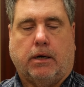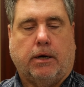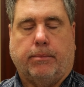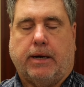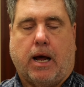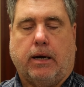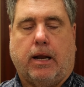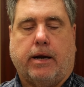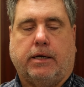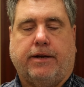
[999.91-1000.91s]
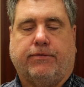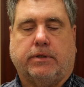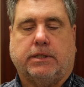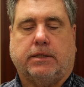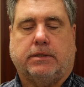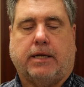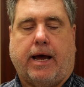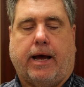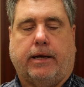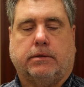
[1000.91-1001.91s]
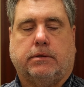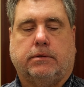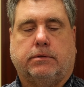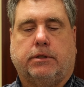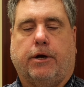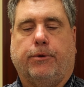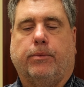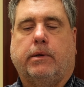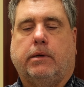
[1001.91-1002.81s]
Not a lot of difference in size. So